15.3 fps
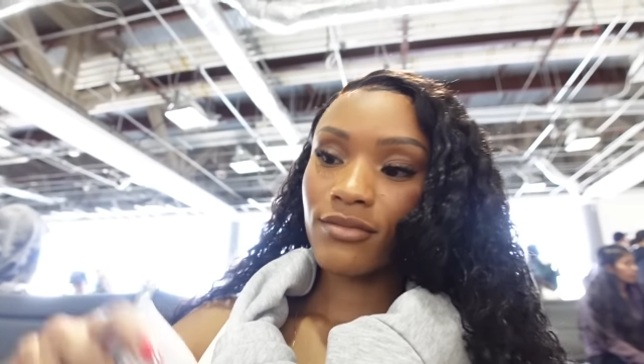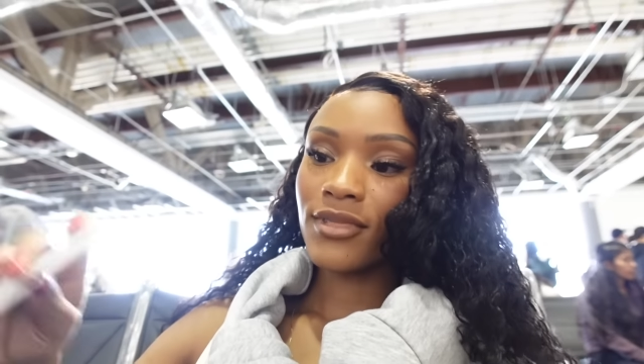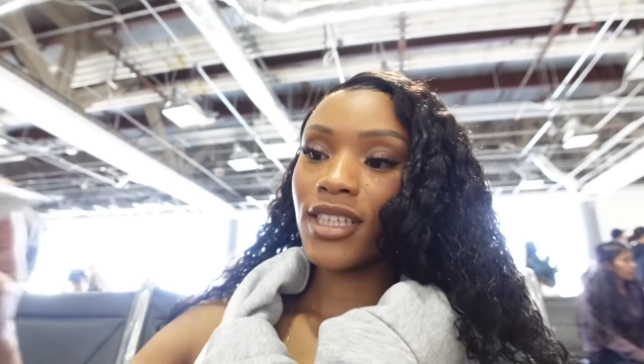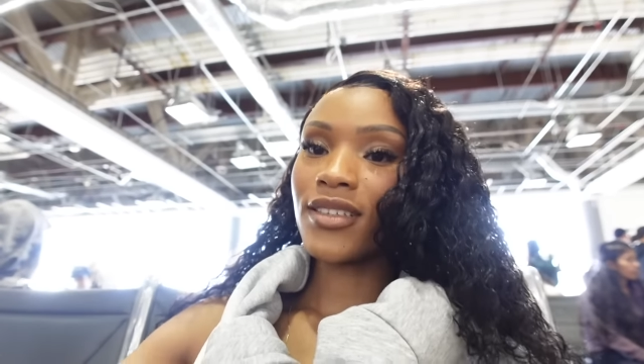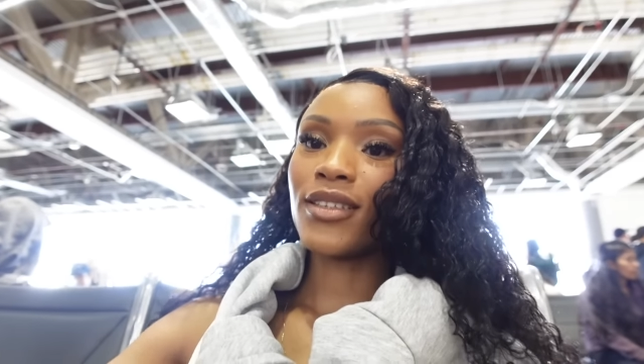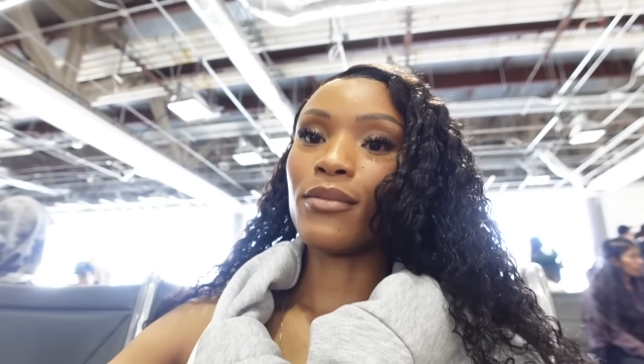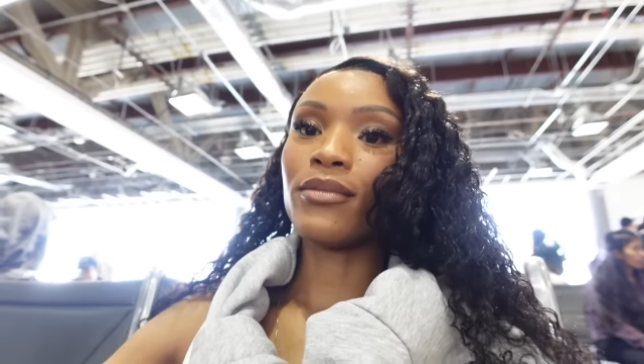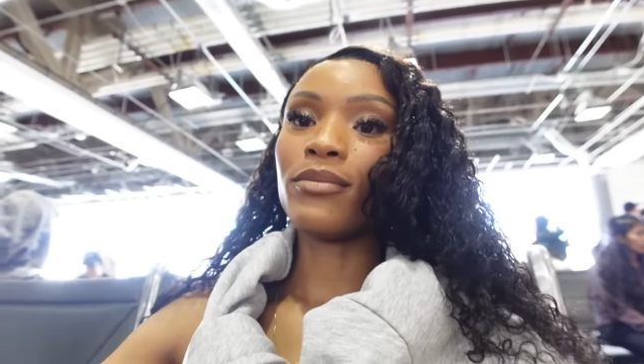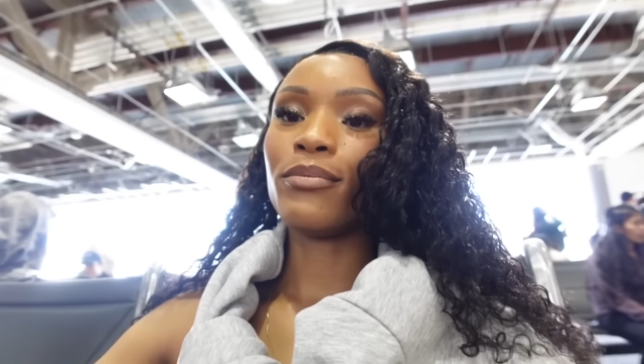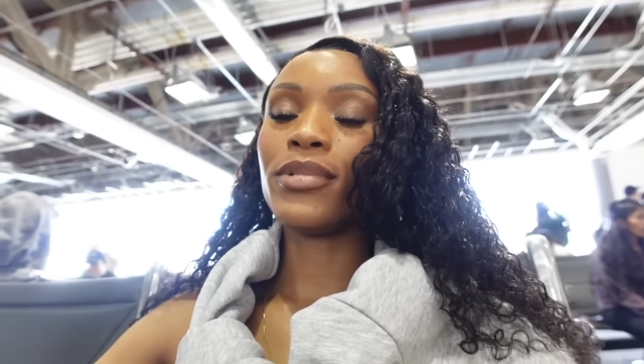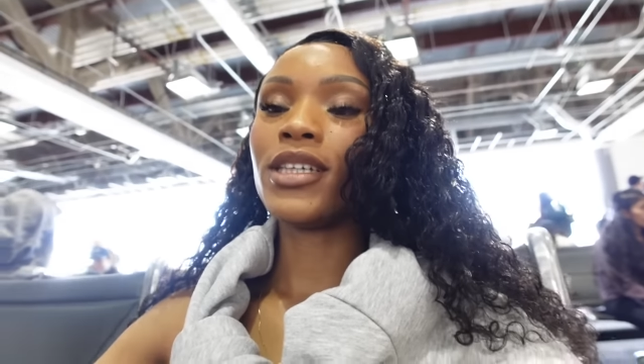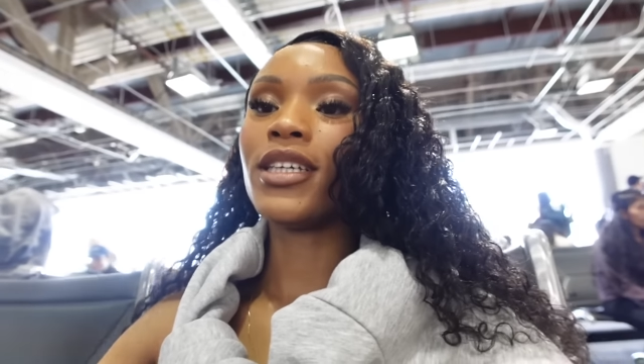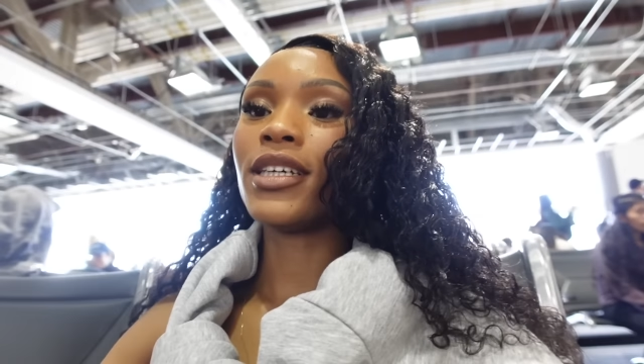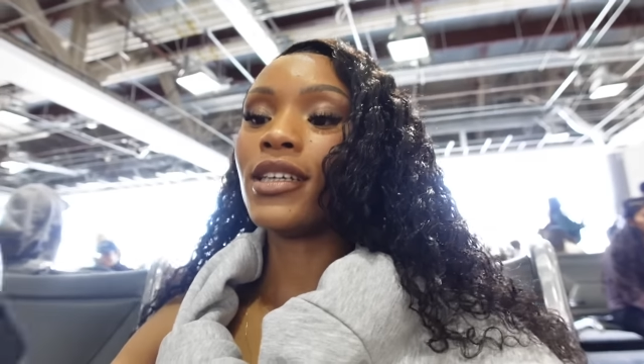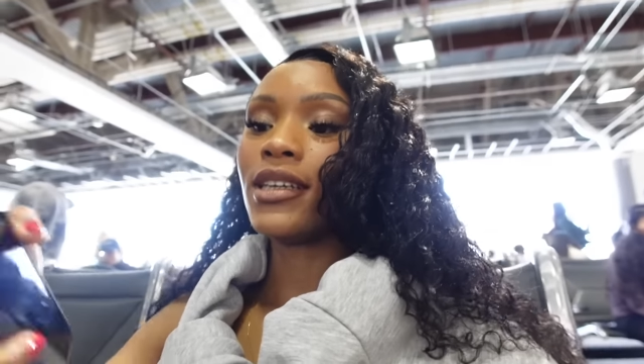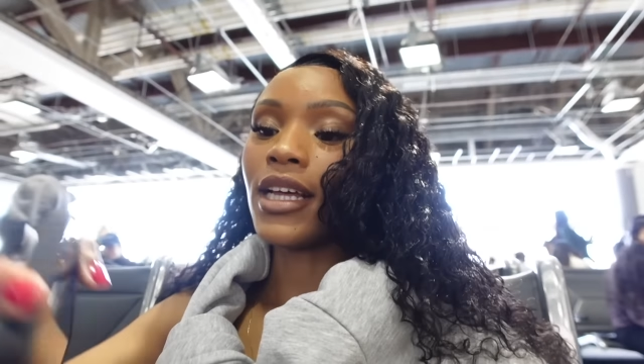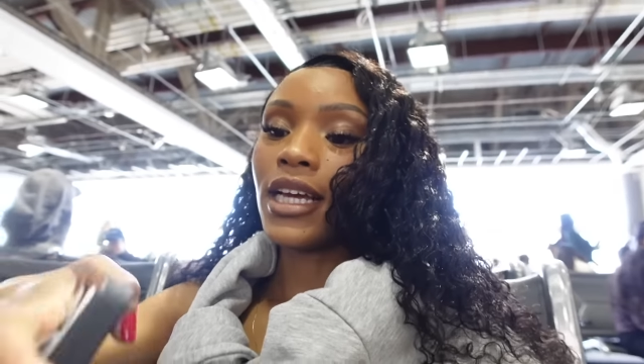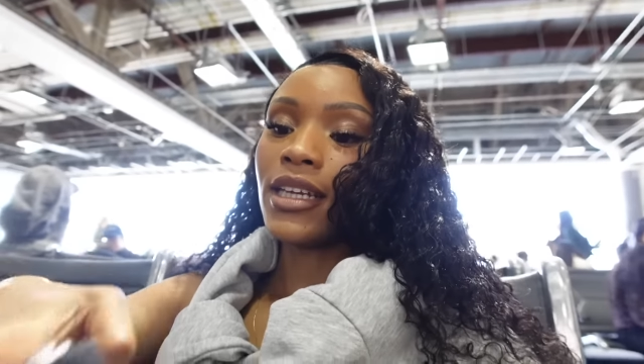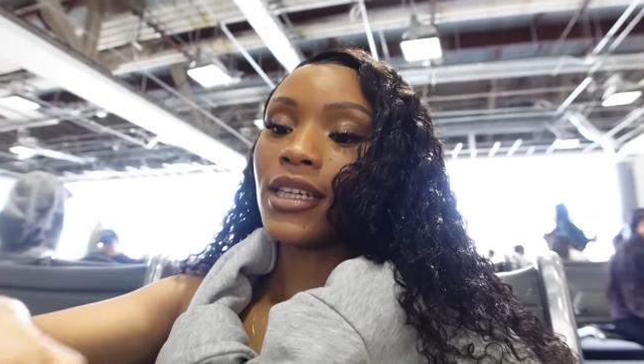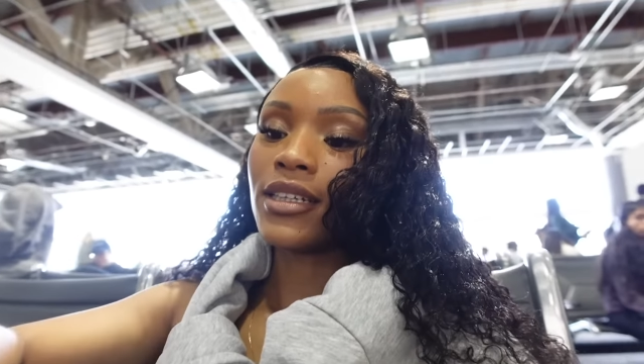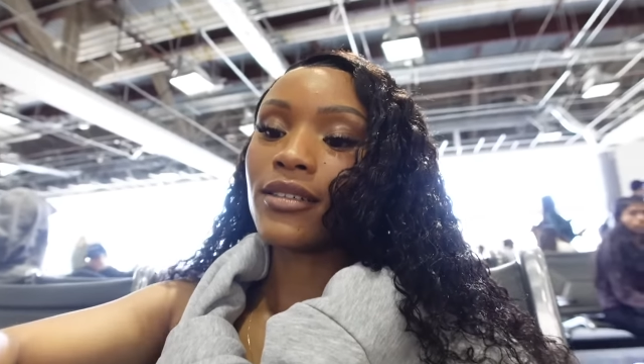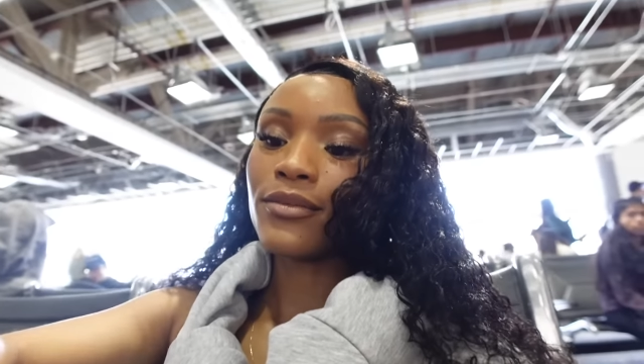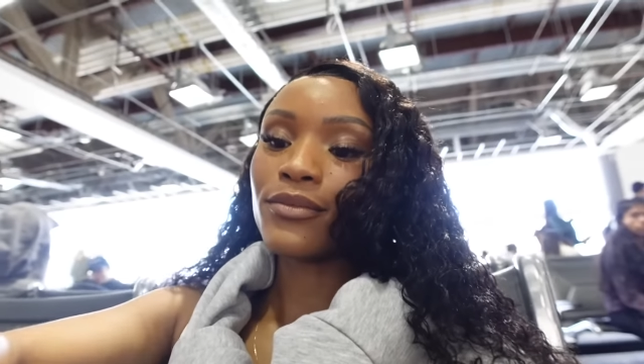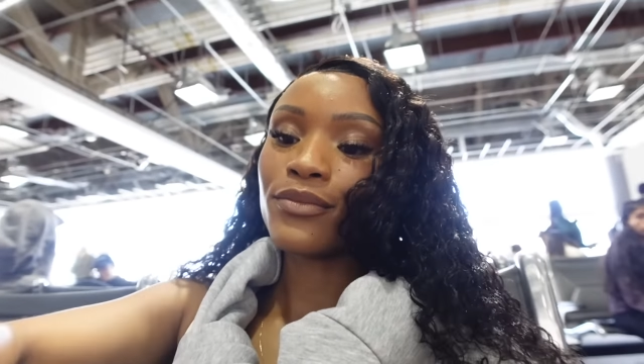Get some good lighting.